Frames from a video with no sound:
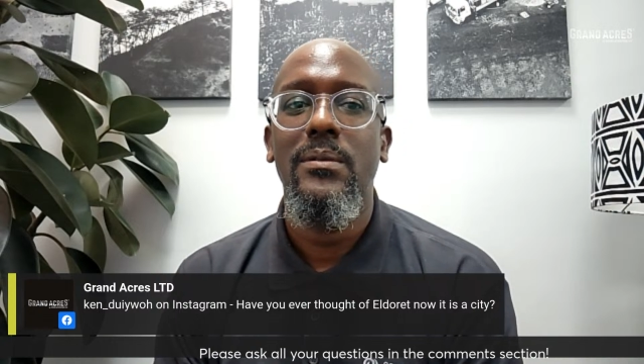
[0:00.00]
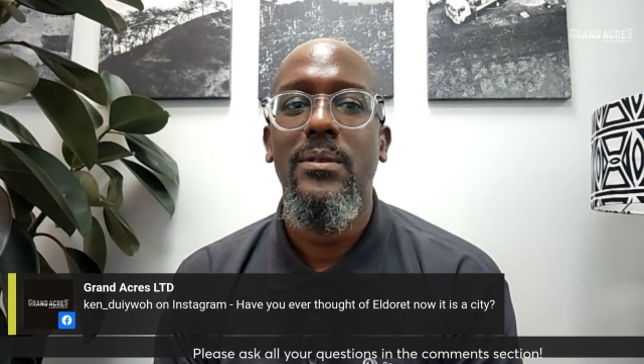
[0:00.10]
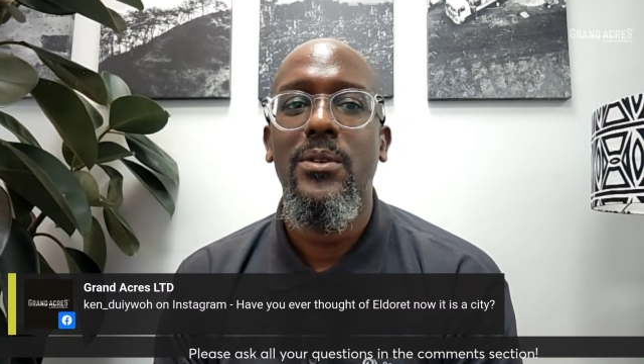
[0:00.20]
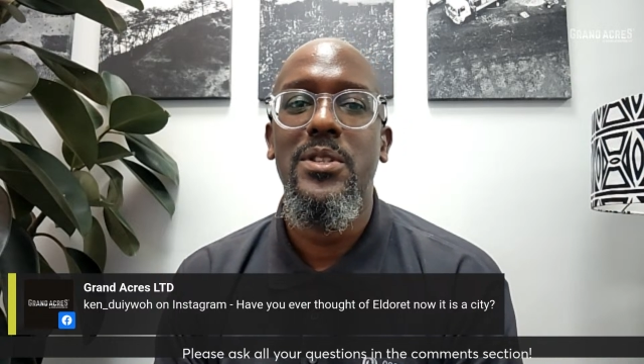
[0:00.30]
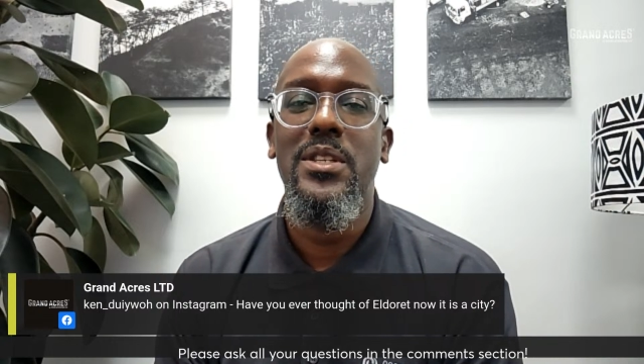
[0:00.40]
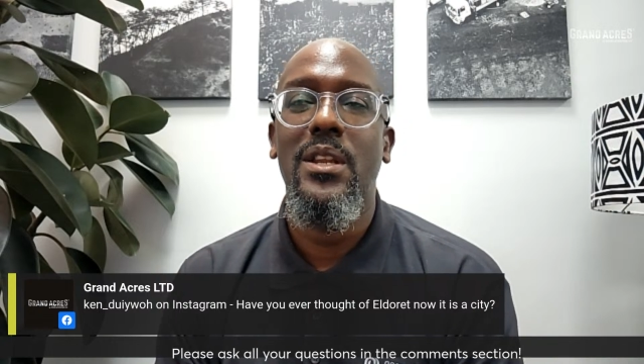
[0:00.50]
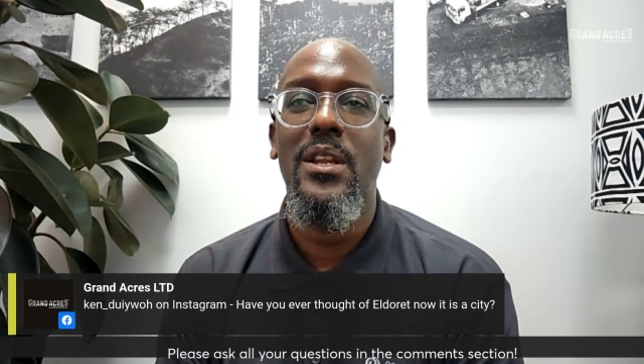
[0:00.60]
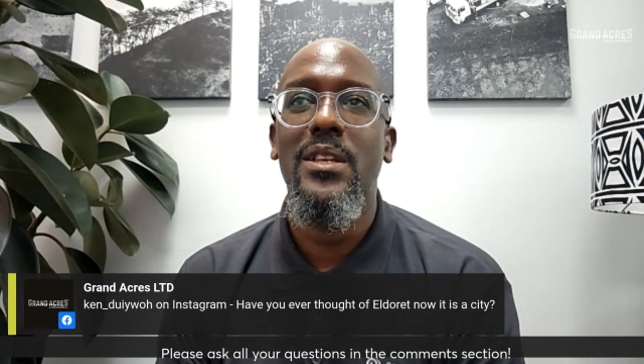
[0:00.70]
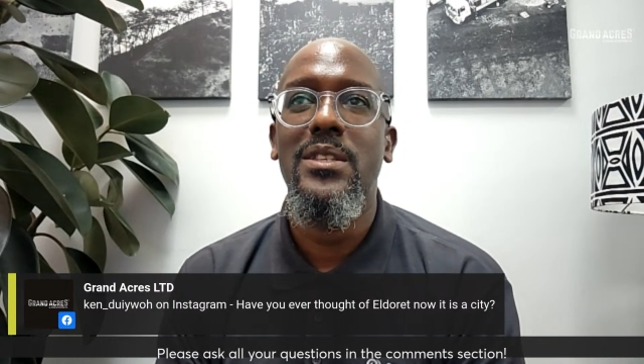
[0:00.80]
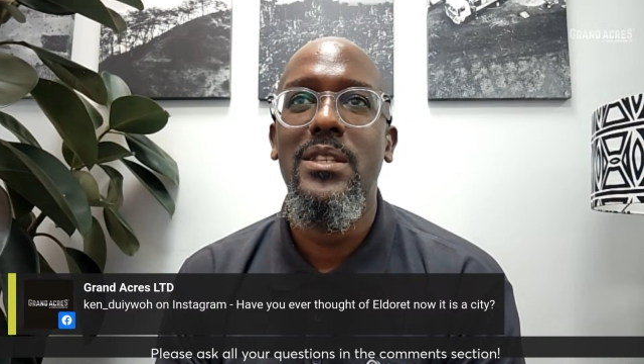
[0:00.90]
considered
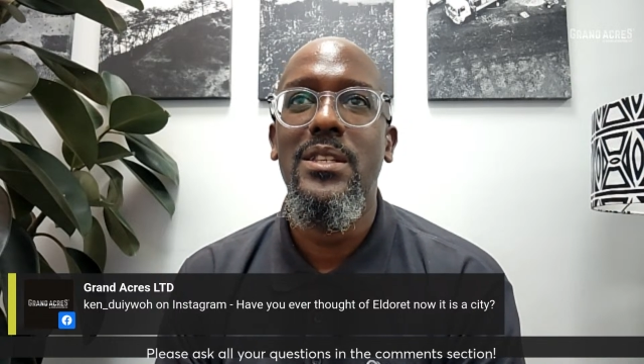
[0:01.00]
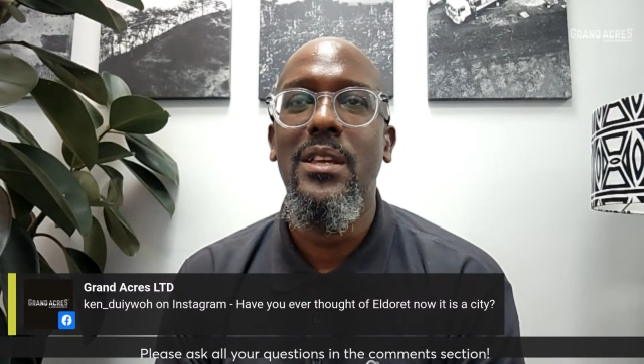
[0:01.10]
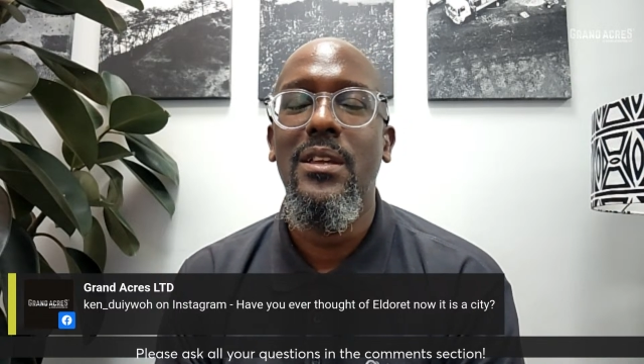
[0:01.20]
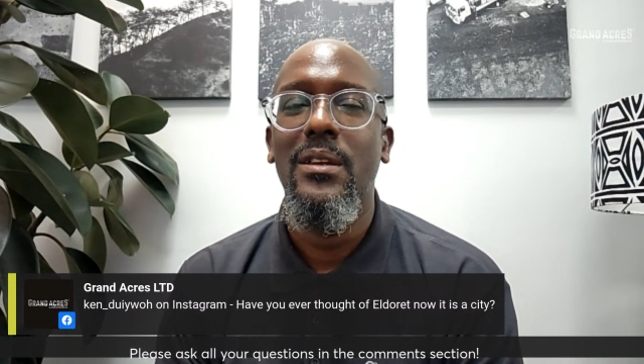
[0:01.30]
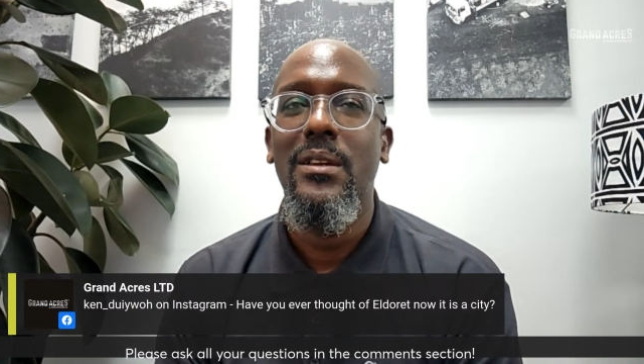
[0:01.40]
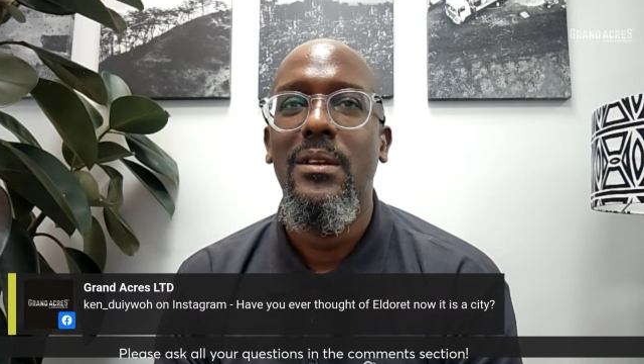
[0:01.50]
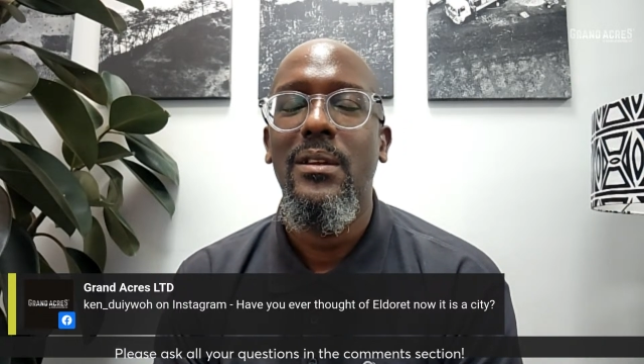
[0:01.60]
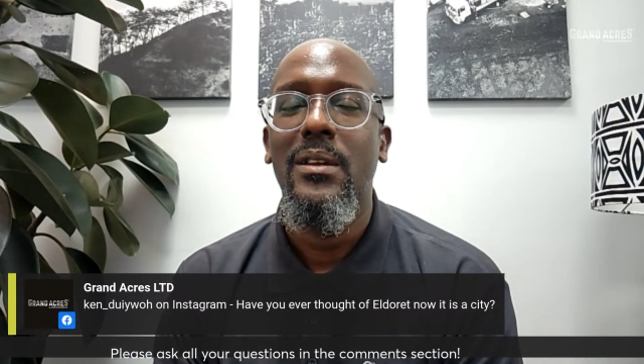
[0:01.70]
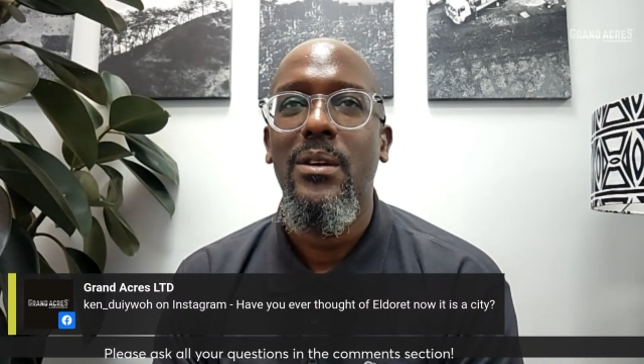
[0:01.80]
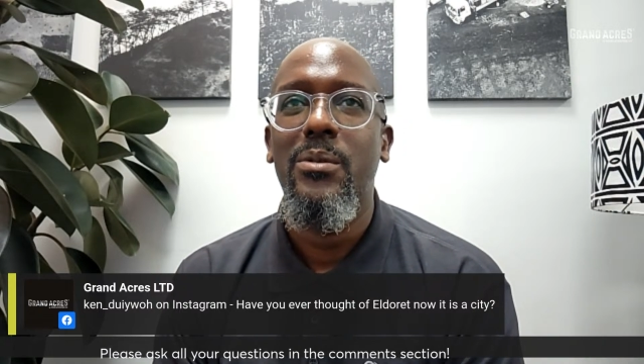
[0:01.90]
a city.
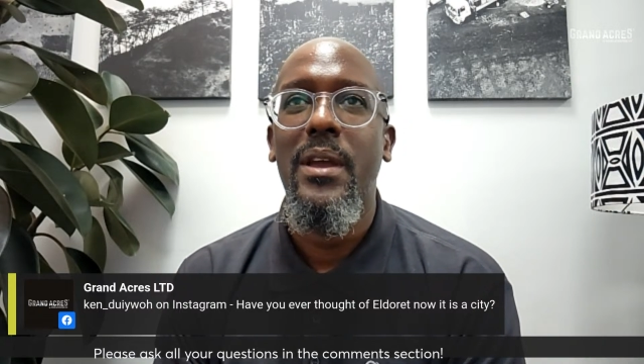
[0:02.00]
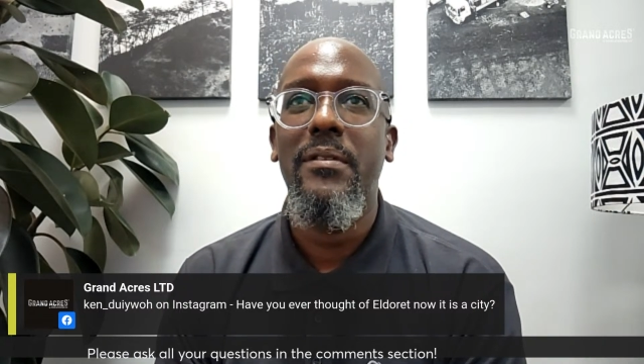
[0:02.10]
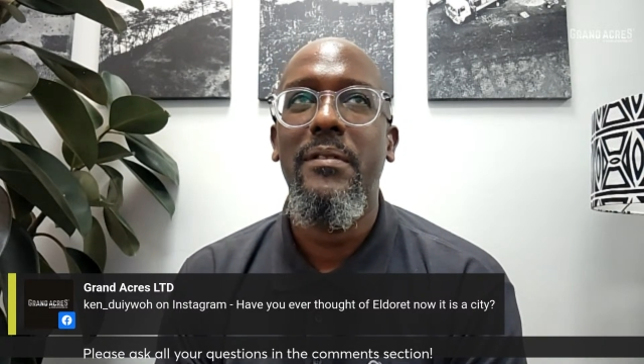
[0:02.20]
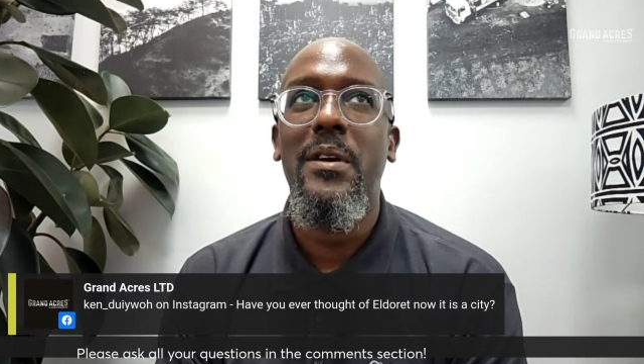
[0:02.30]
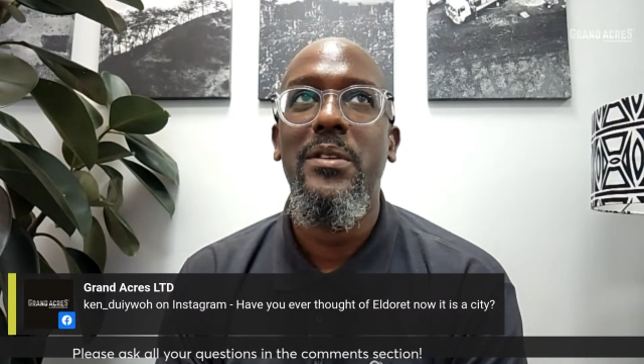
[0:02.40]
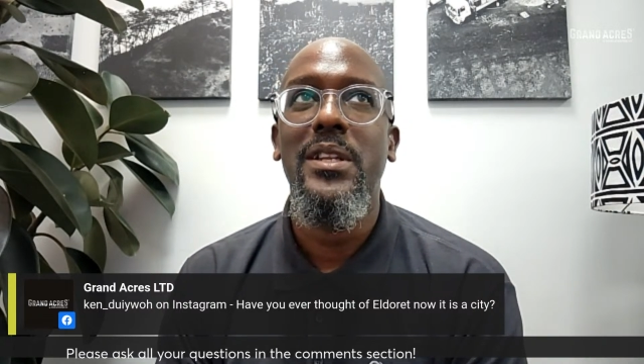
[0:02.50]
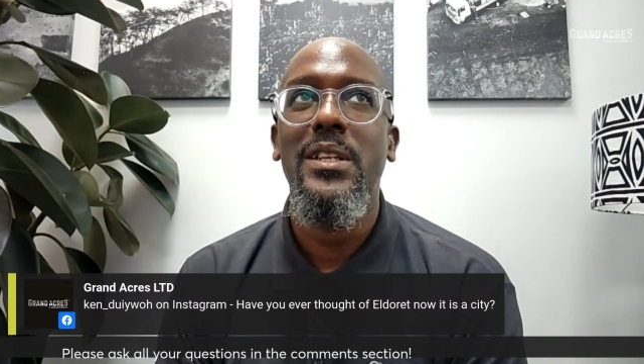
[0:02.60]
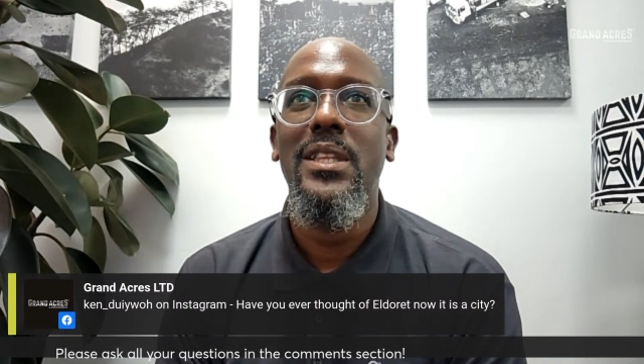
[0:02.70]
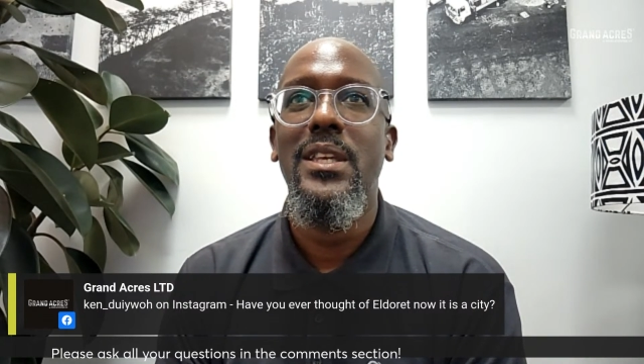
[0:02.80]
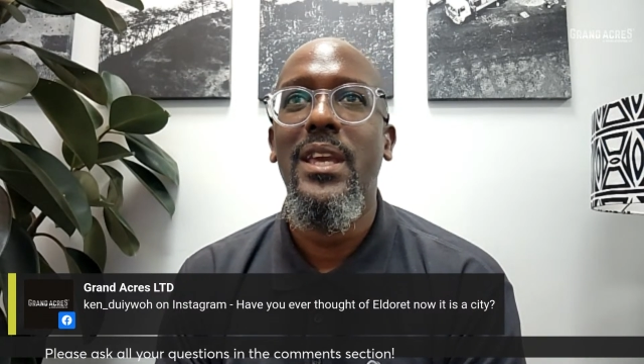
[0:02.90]
We haven't found
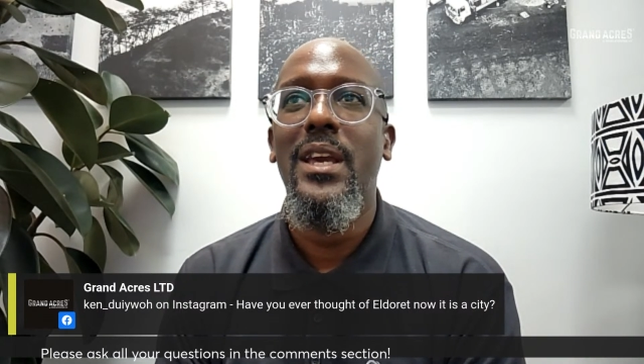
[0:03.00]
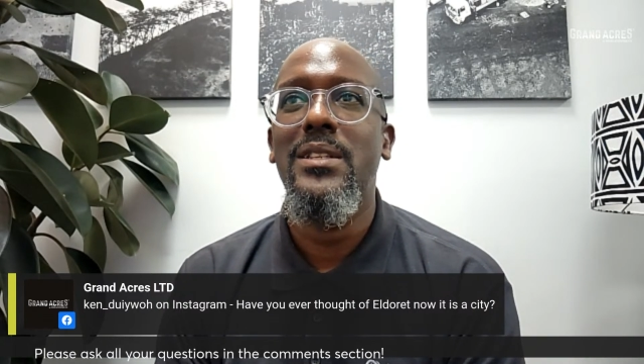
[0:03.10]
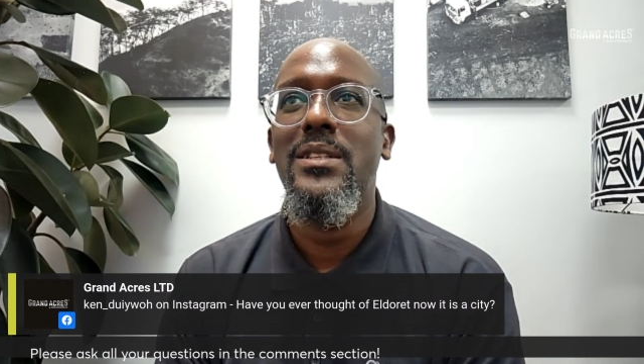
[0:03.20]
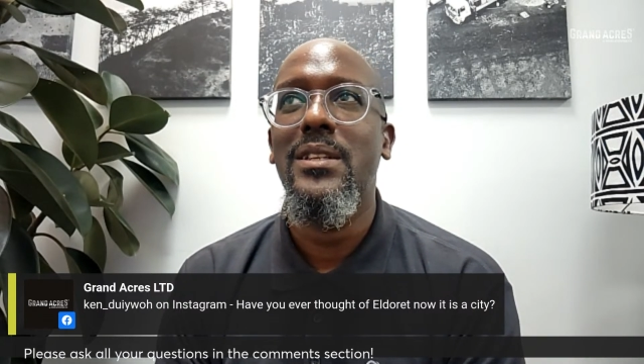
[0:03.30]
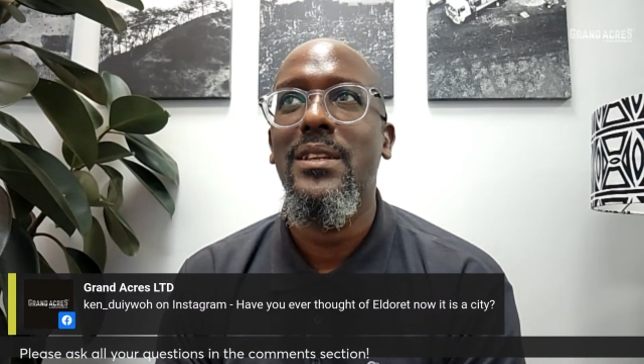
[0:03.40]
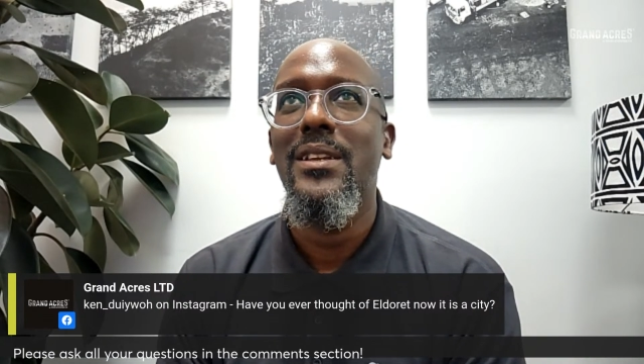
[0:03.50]
anything yet,